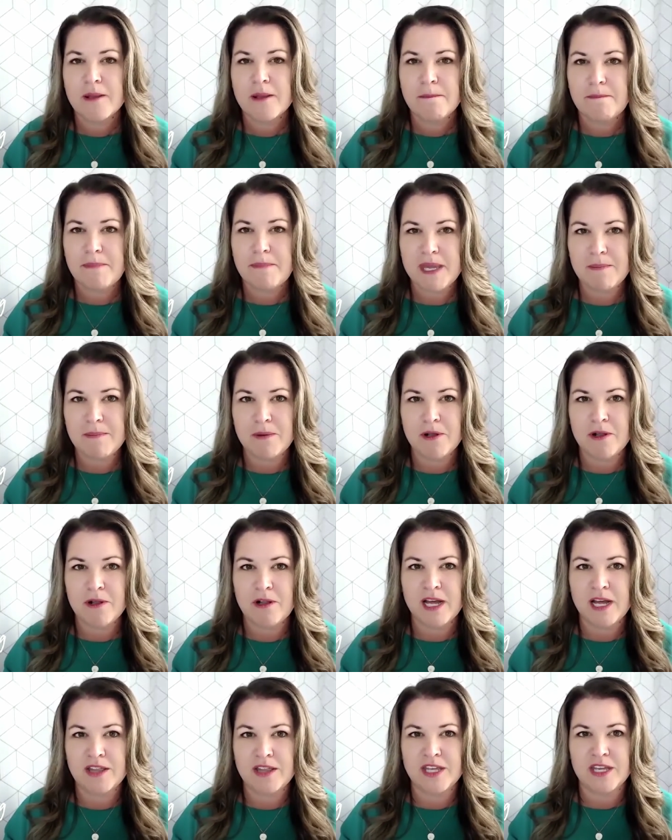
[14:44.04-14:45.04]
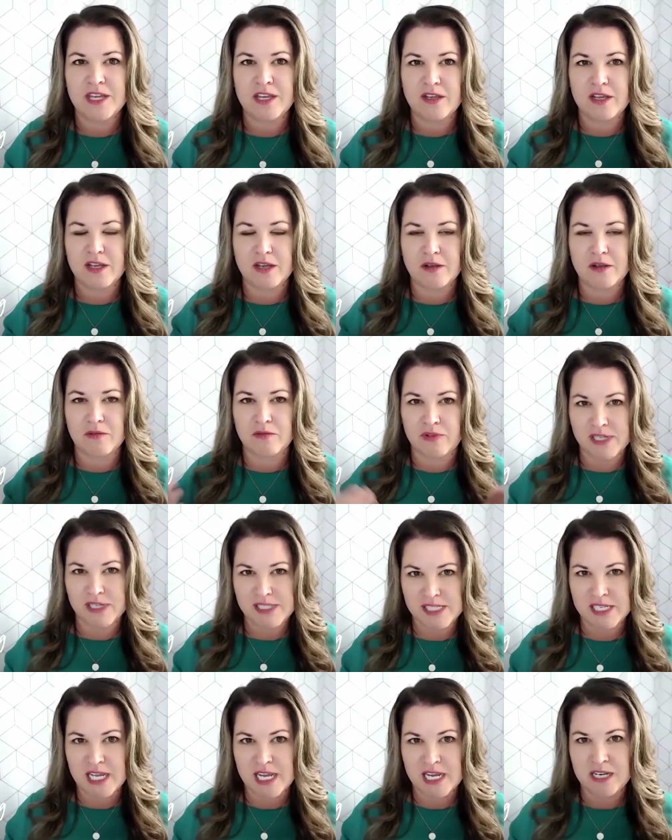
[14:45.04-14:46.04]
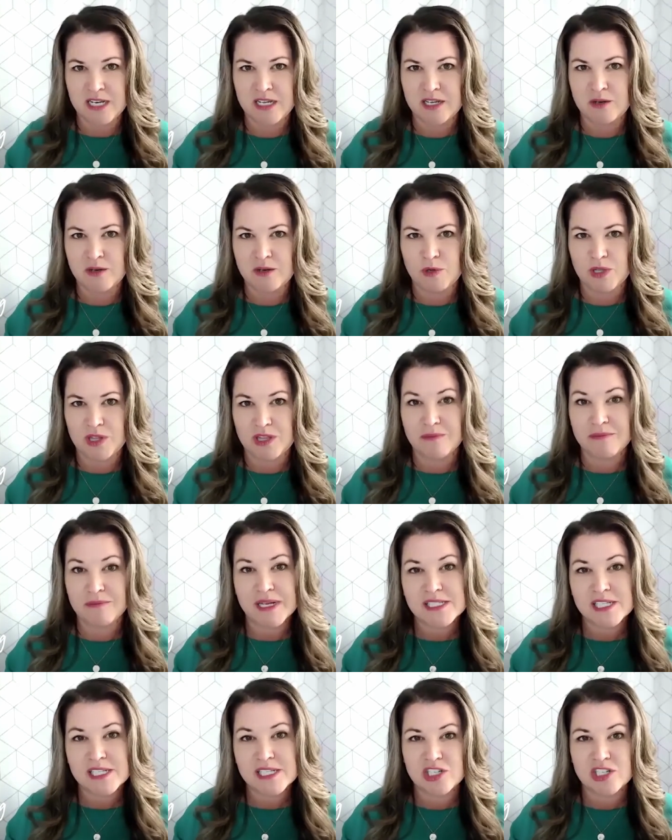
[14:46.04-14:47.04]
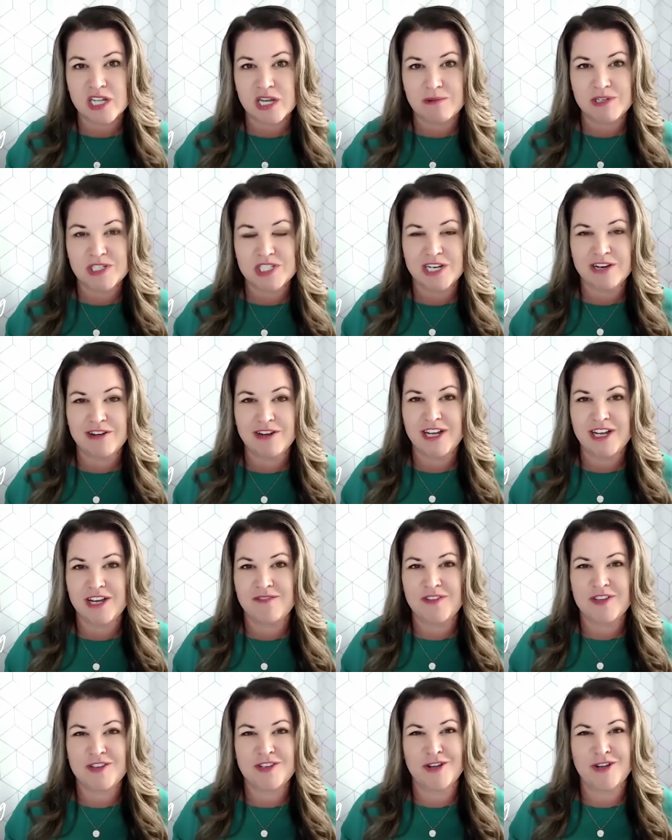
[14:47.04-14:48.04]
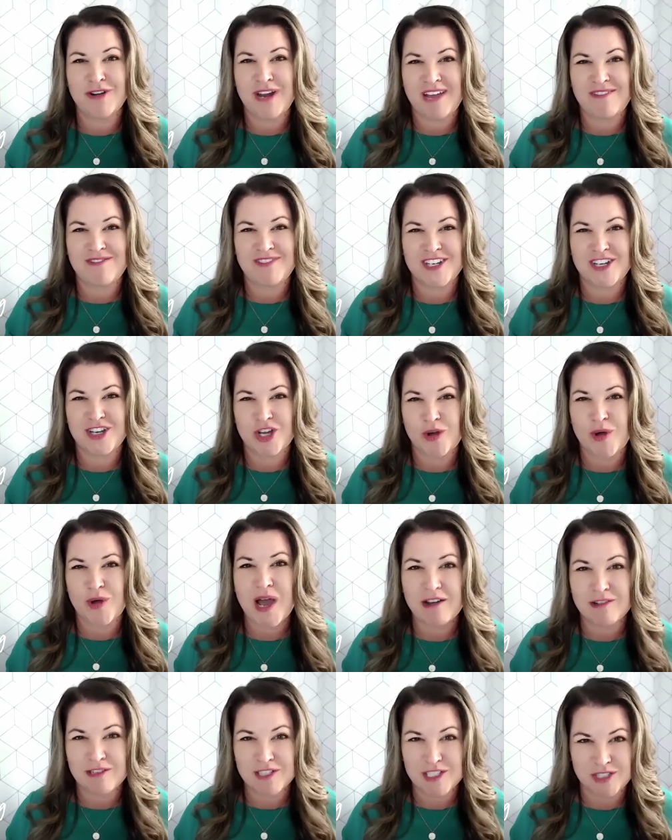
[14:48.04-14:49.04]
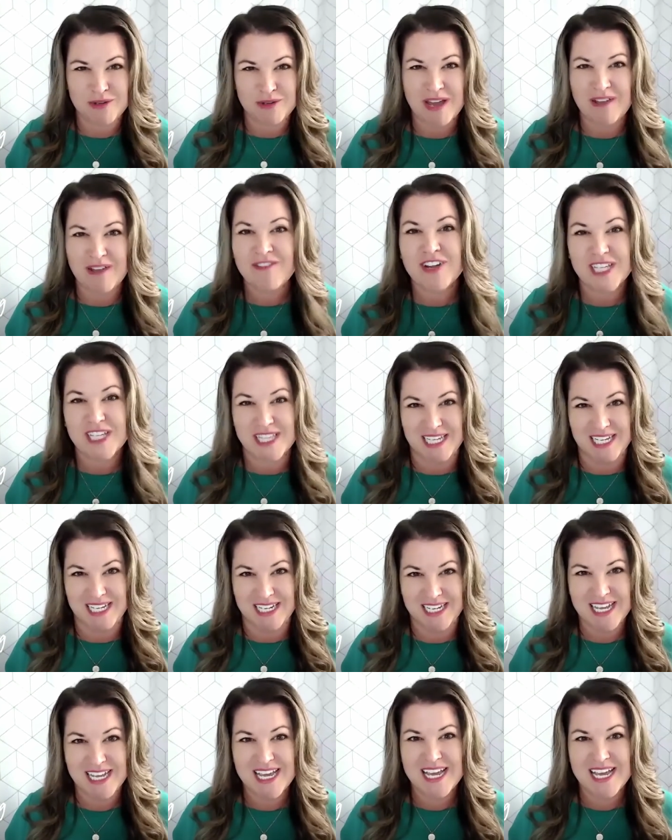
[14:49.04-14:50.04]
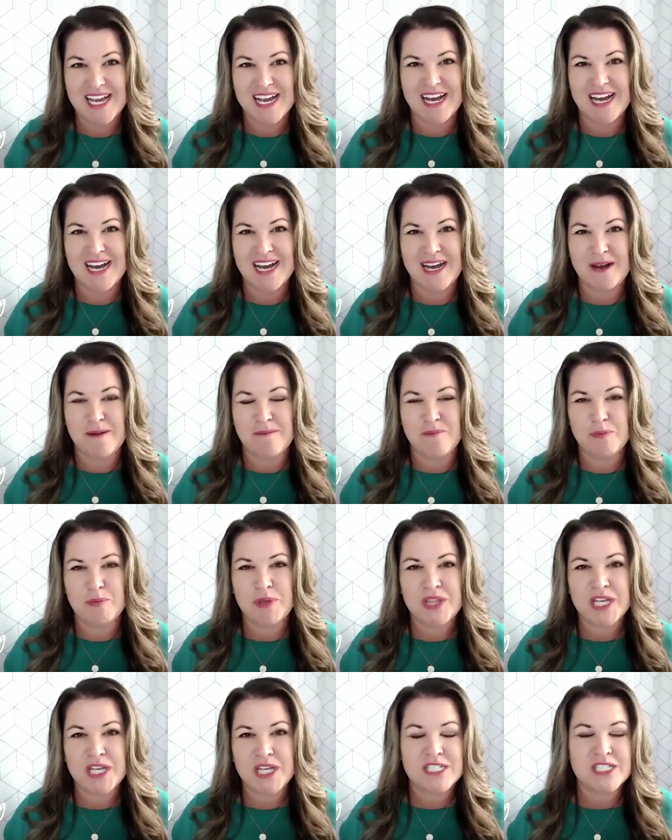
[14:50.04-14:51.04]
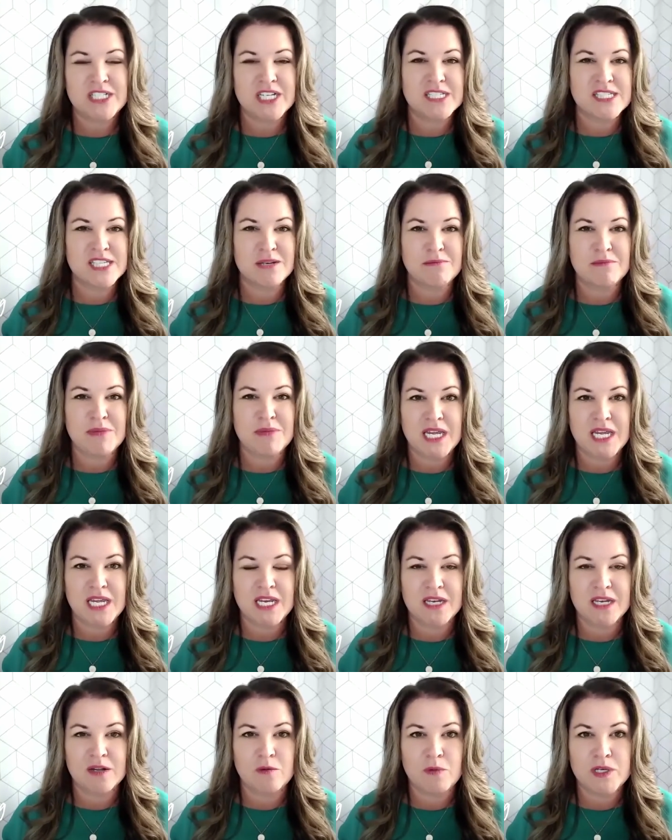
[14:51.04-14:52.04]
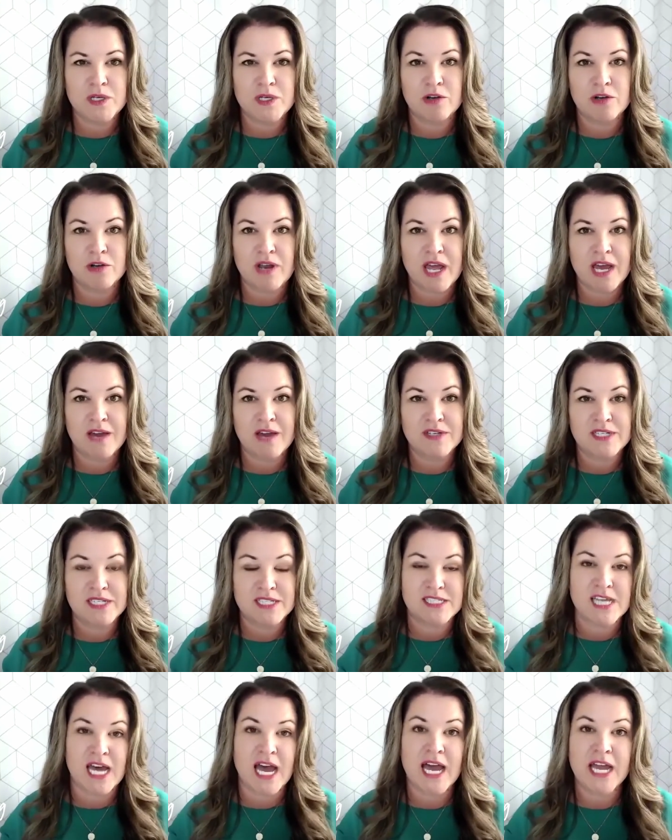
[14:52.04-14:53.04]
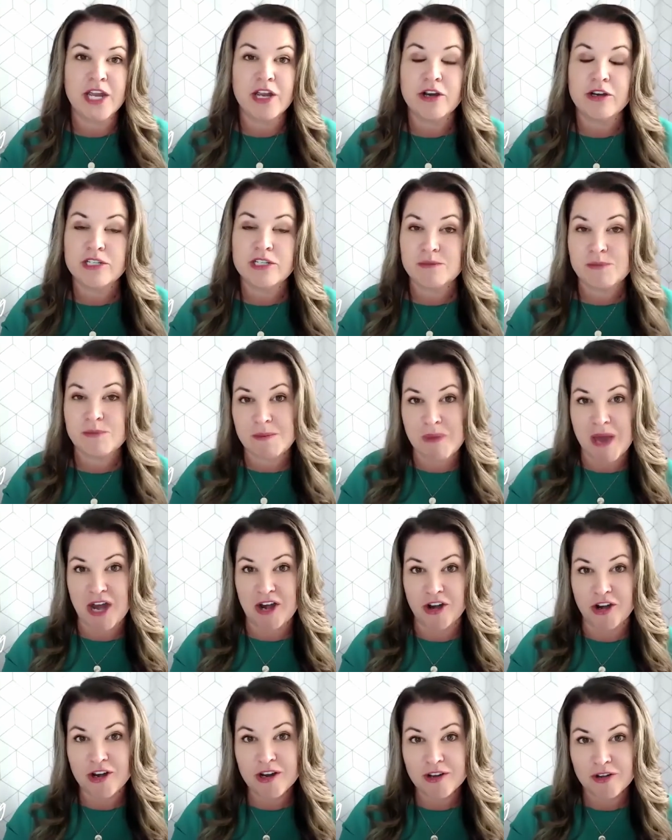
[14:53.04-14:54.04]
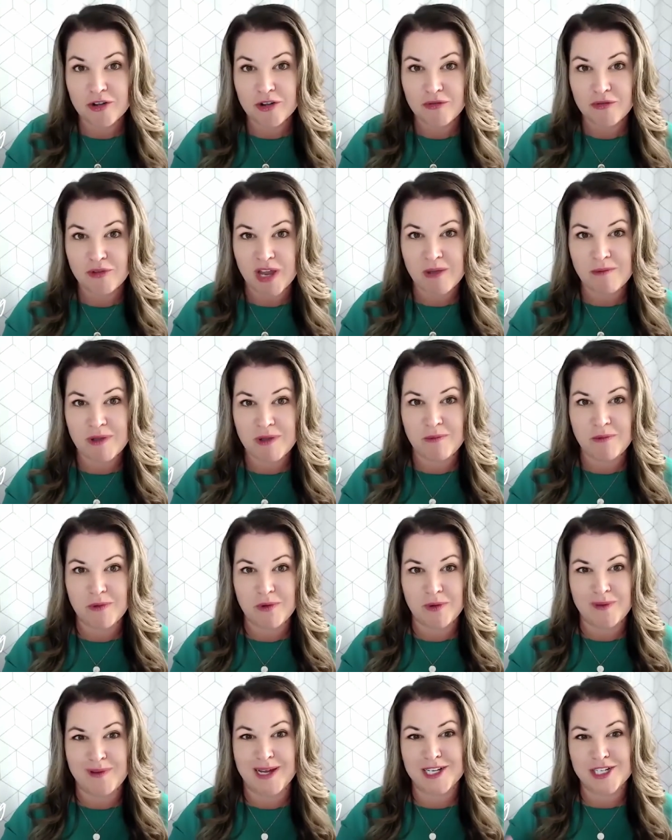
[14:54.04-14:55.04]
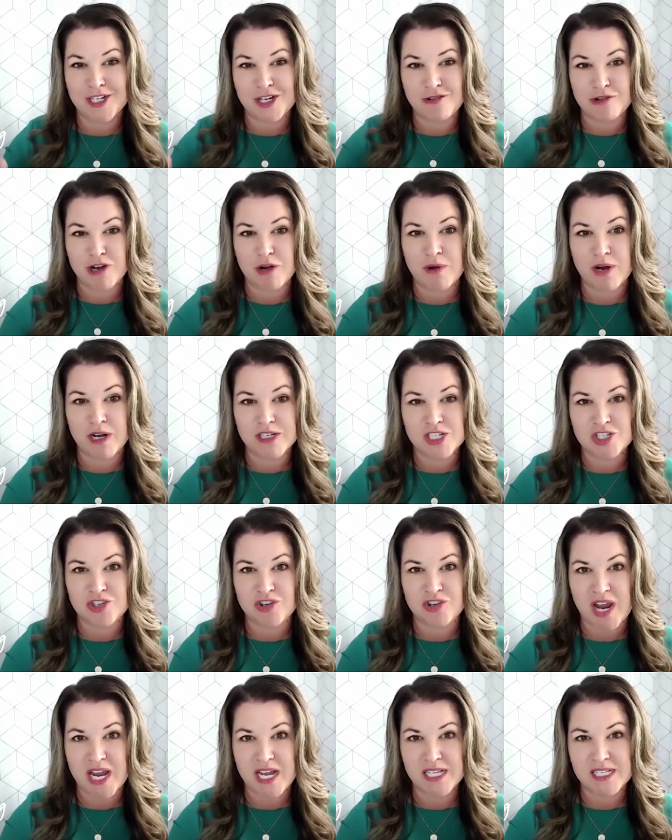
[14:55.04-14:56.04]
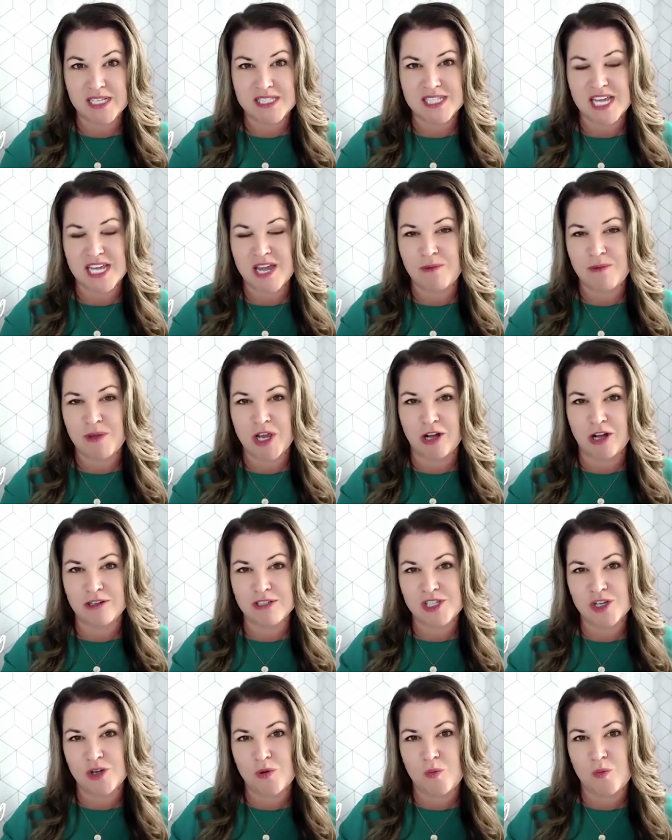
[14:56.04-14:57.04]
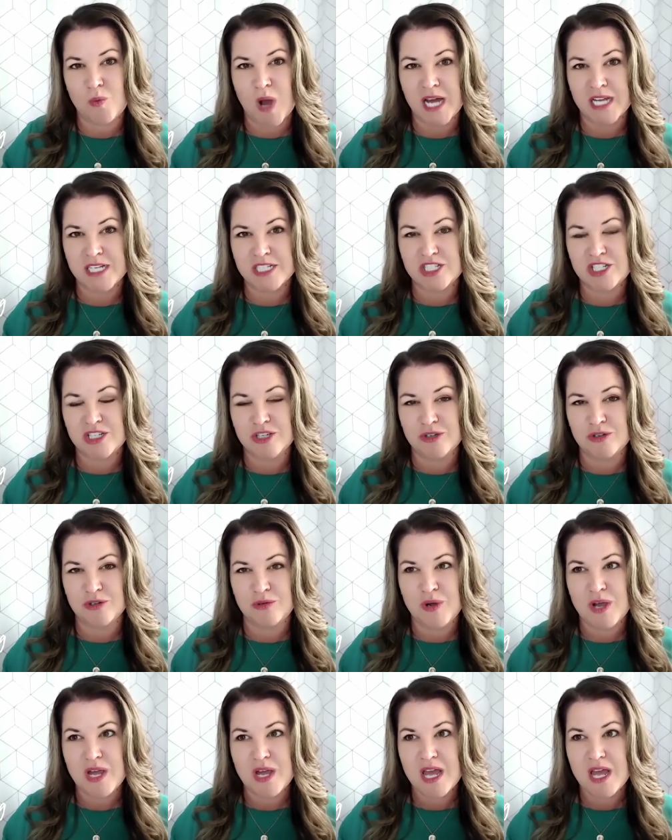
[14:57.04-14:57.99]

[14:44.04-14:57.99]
people, I think, resonated with the message that I was sharing of, you don't have to know how to do everything. But that doesn't mean we don't have a desire to be better, right? We want to grow our strengths, and we also want to